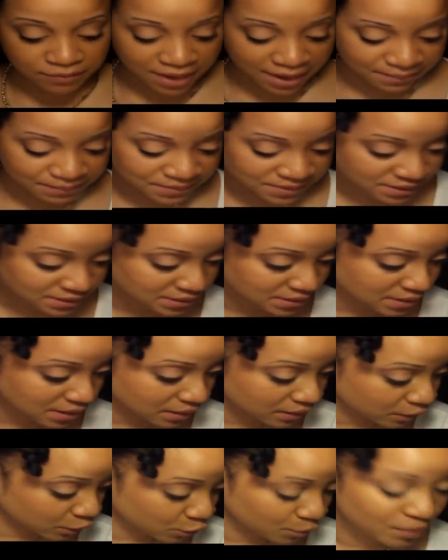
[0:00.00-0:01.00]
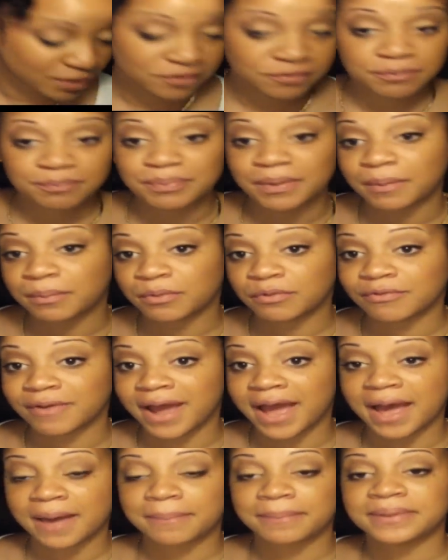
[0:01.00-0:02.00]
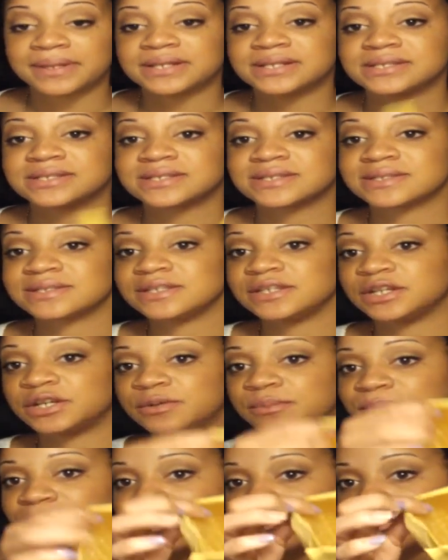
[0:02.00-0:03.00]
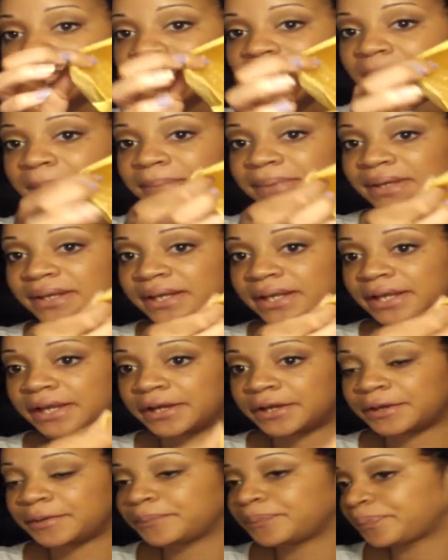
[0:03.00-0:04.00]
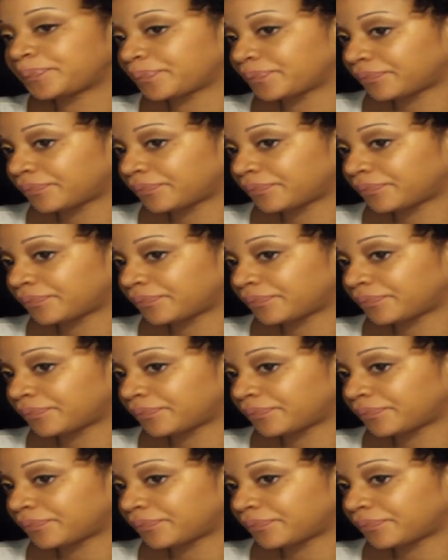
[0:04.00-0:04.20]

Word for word: wrapped in a little bit of bubble wrap, and it's you know bubble wrap in here.